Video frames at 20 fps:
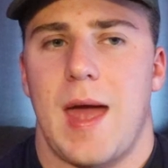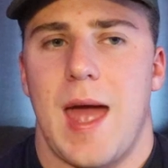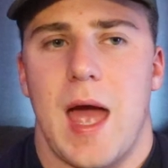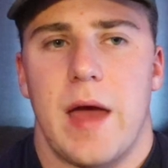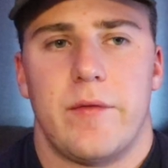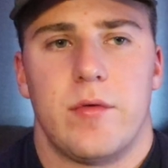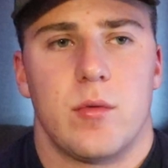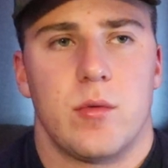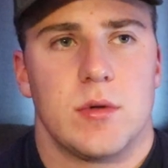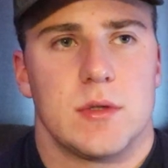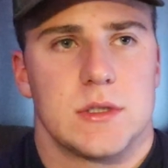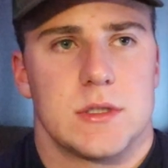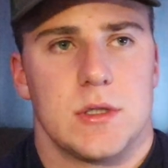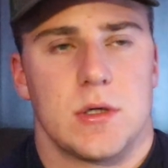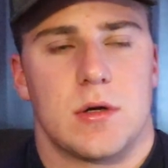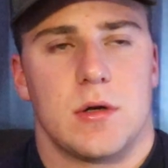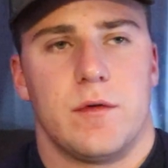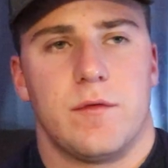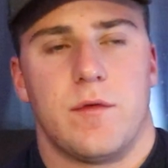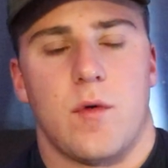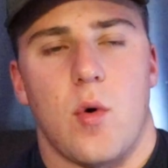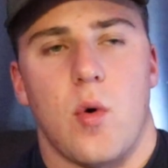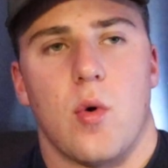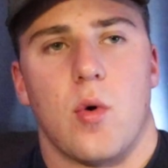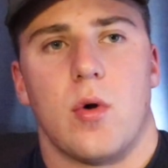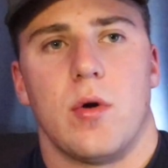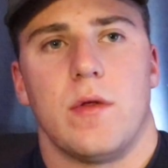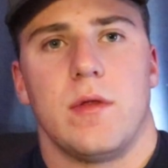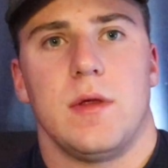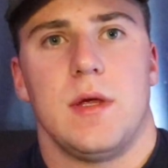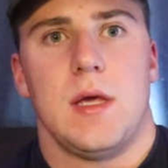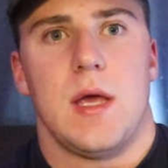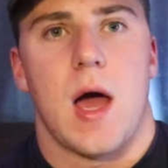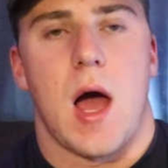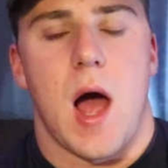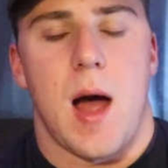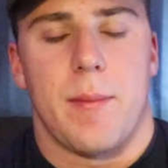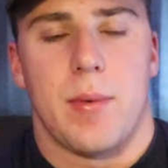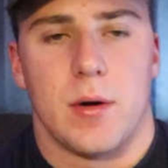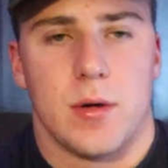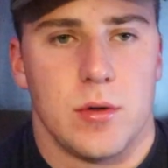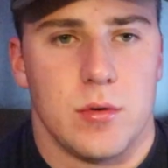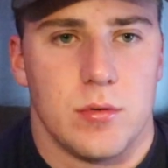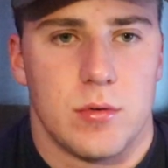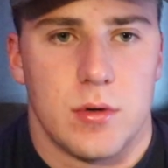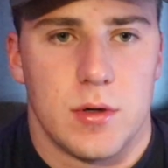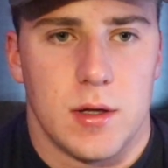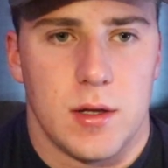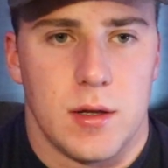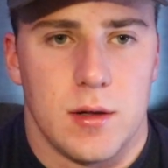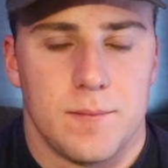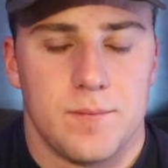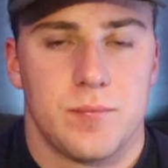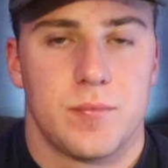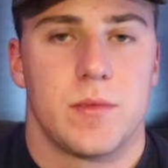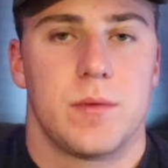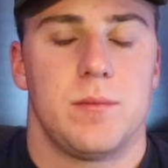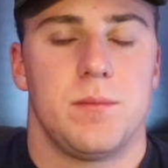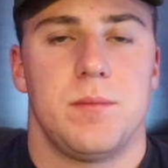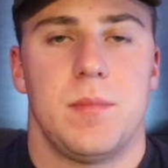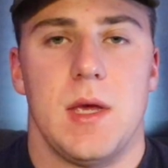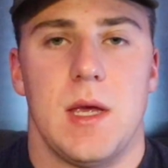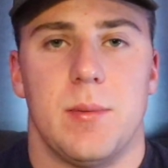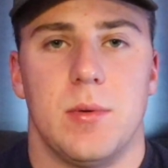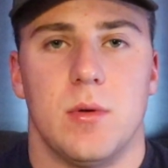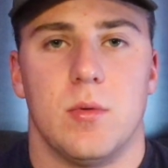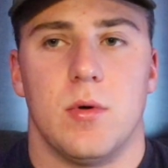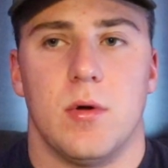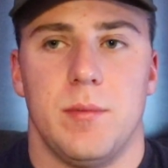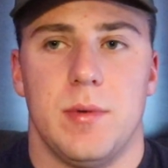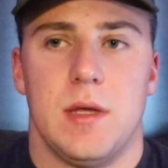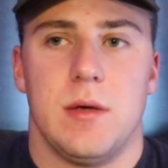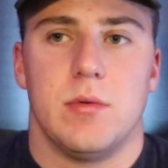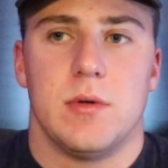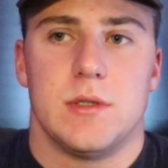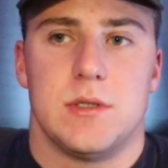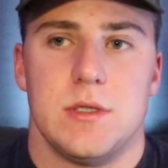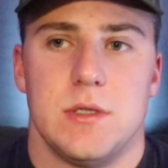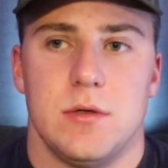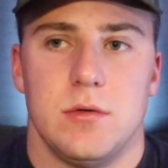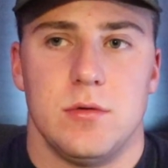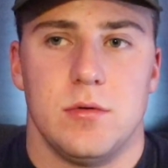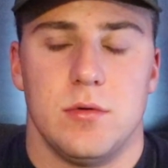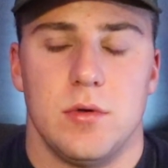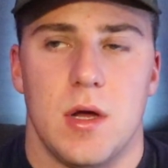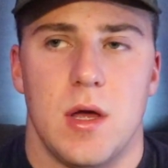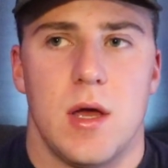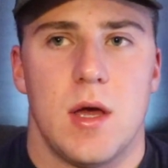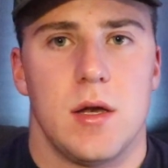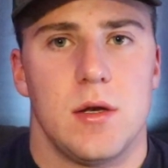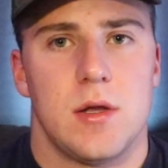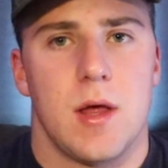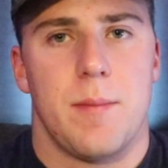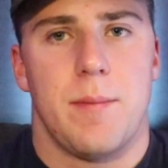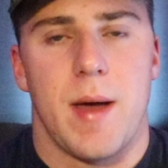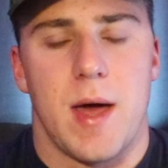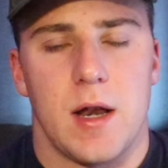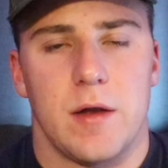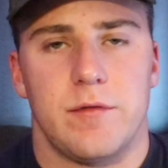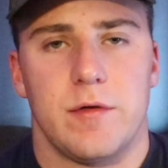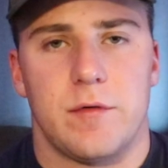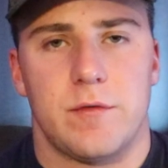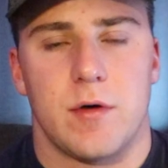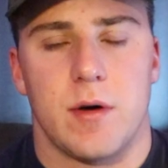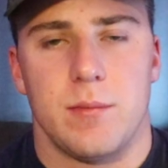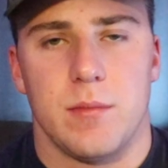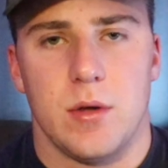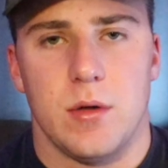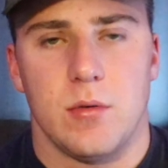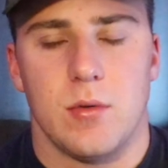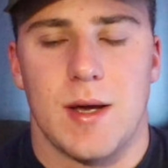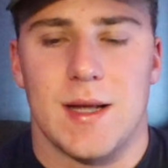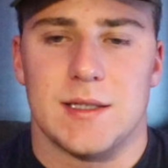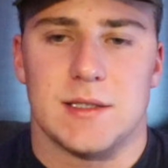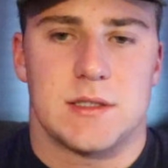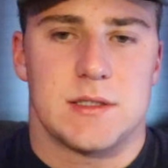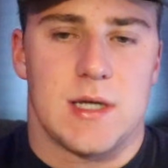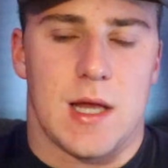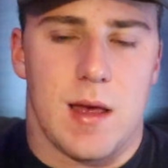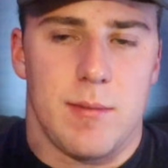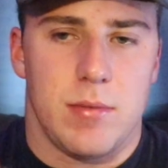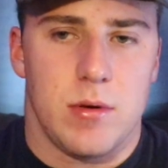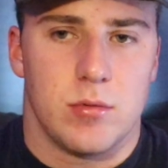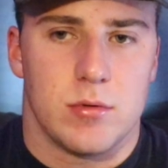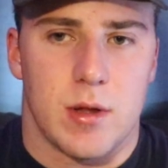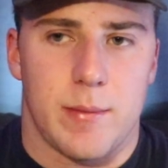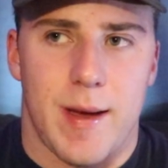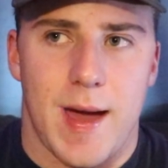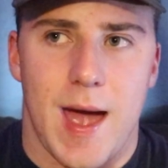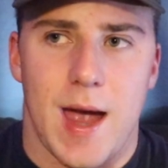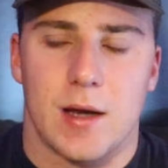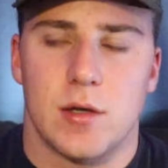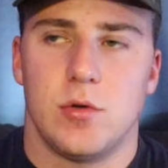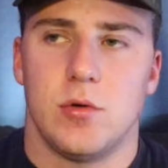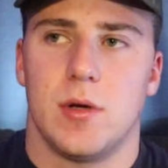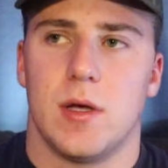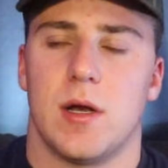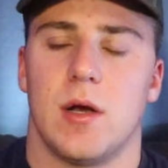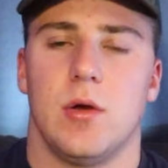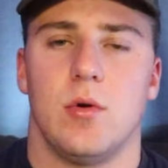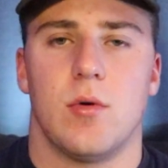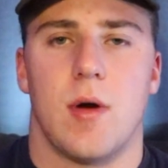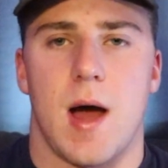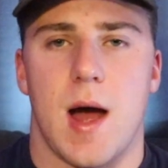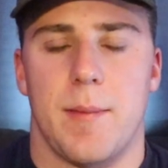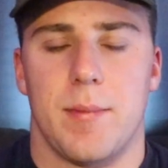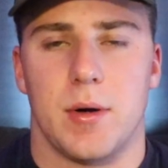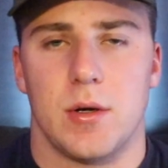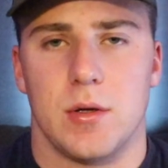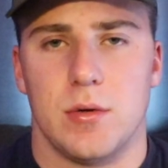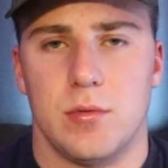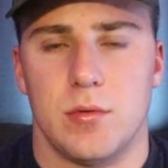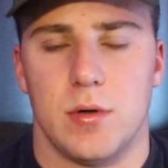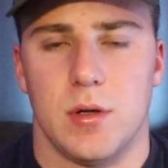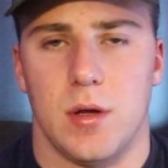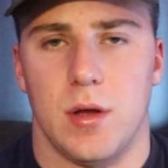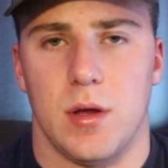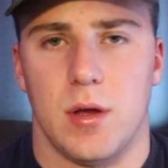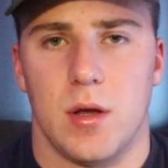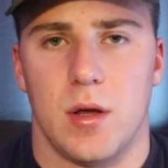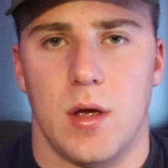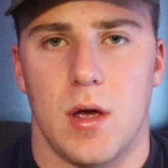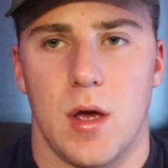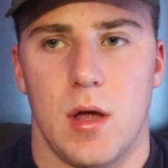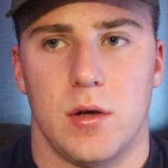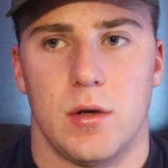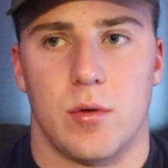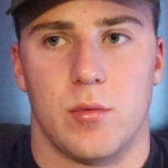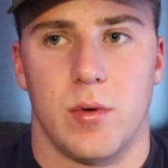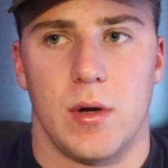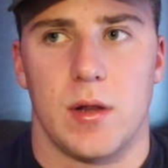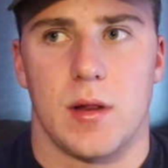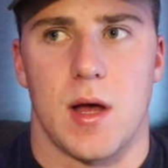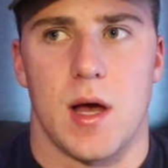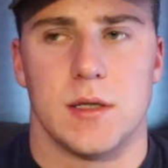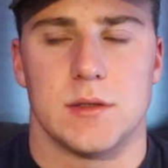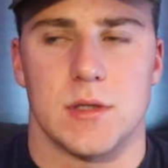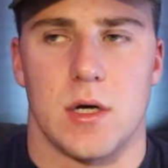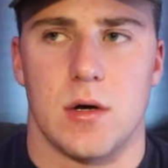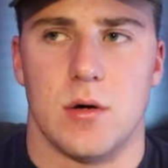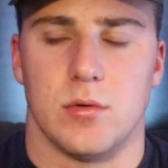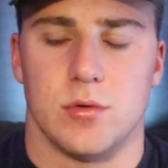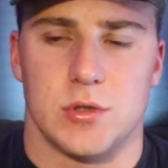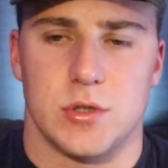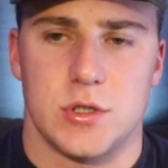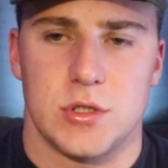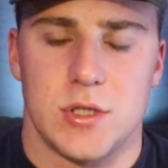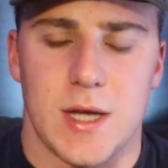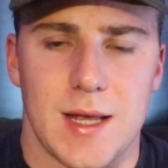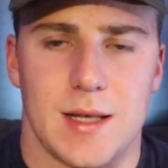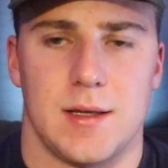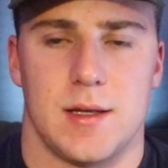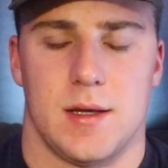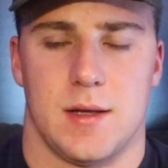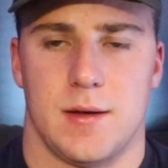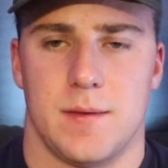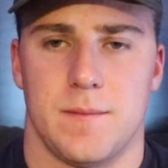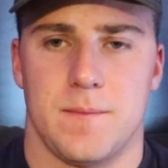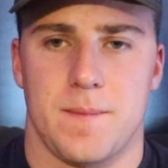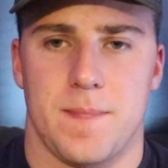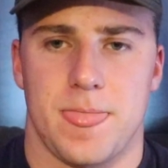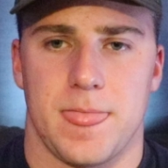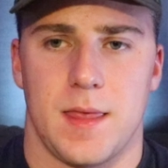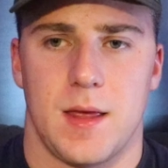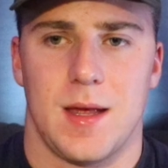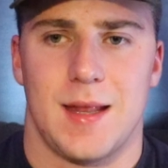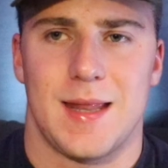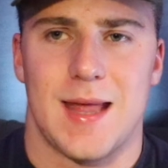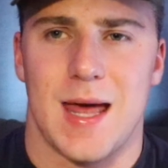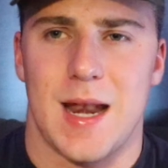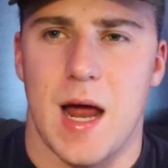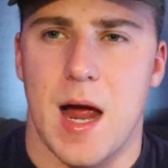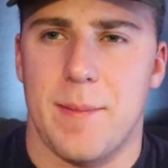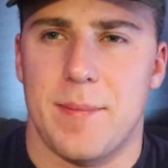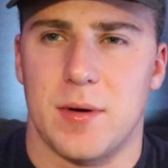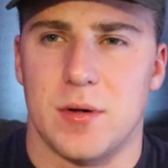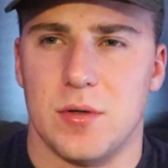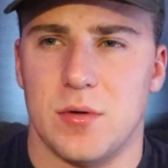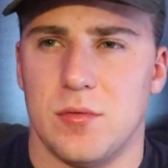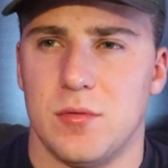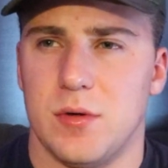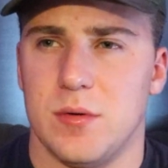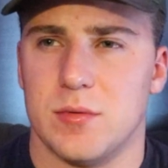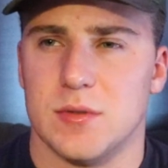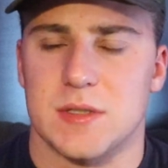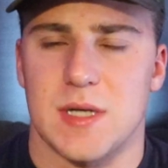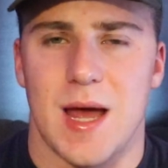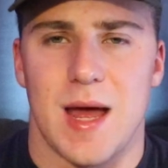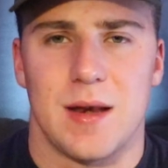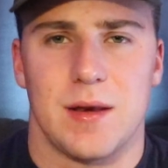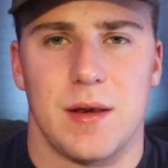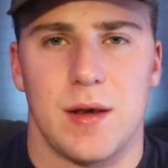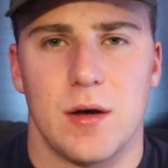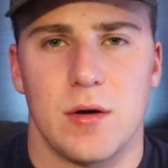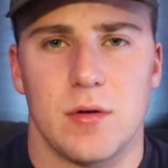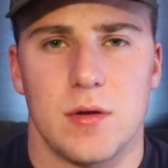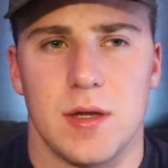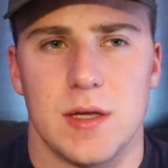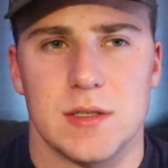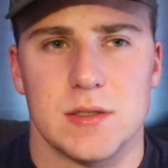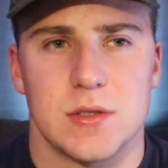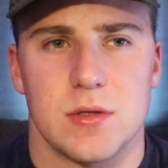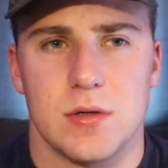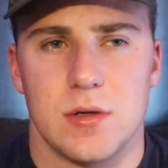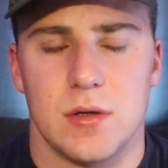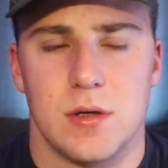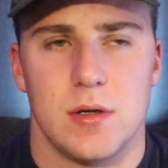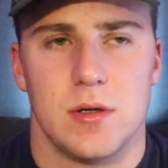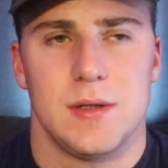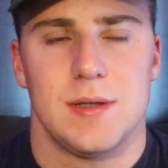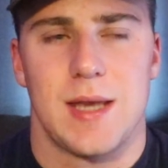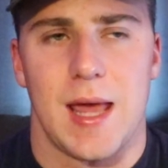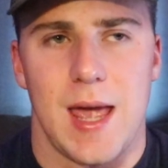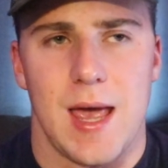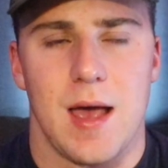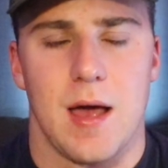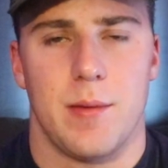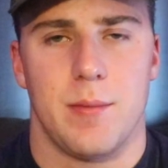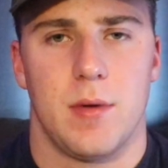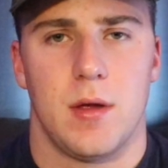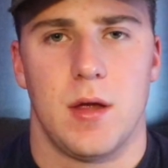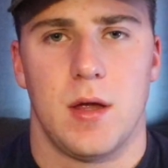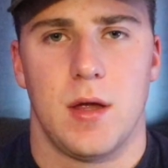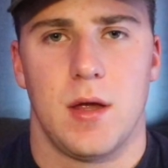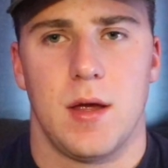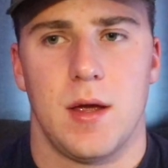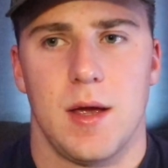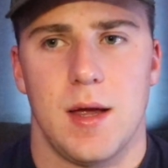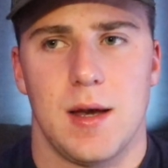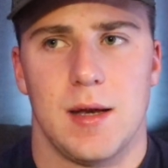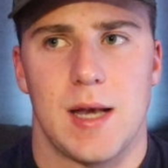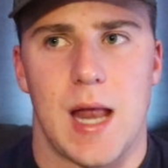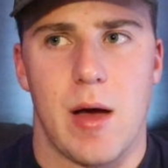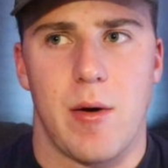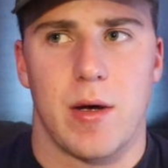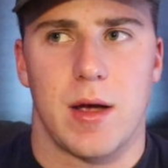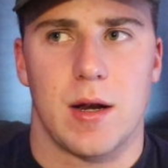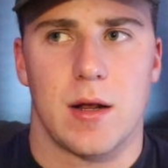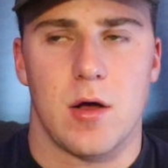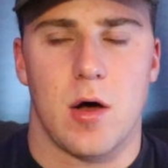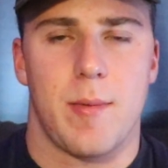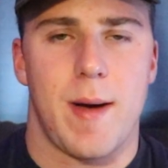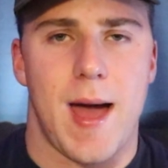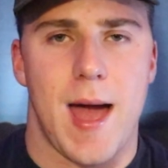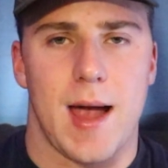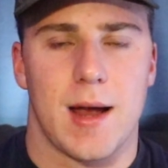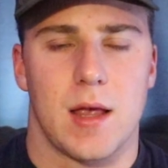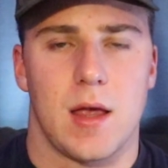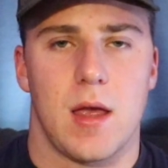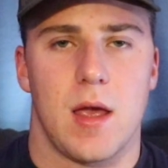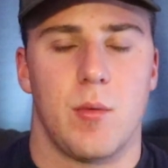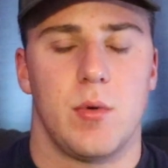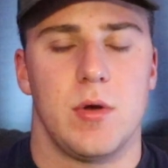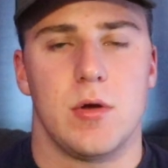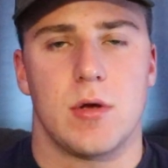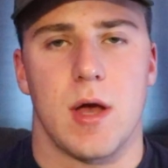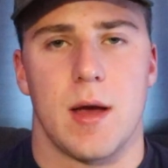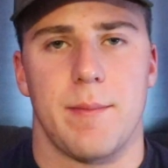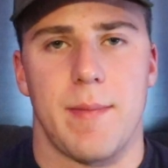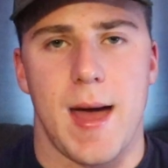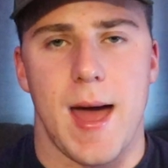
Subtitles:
Everyone's looking for the opportunity. People will be with you to benefit from you and stab you in the back to get a new opportunity to realize, oh shit, that opportunity was not nearly as good. Damn, now I gotta go back. And when you come